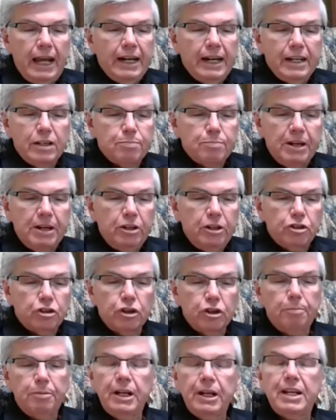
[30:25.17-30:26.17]
and has been
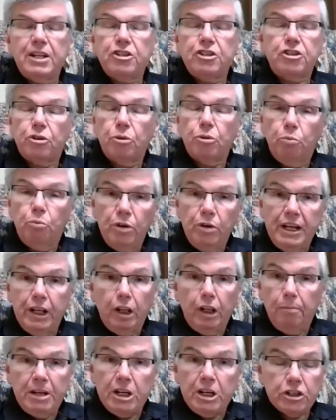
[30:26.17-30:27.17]
interpreted as the
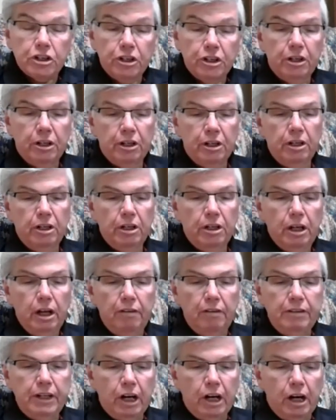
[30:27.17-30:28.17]
real mission
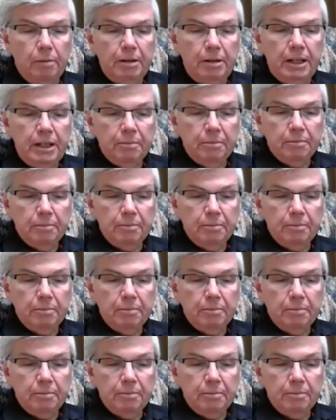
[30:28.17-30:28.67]
of the army,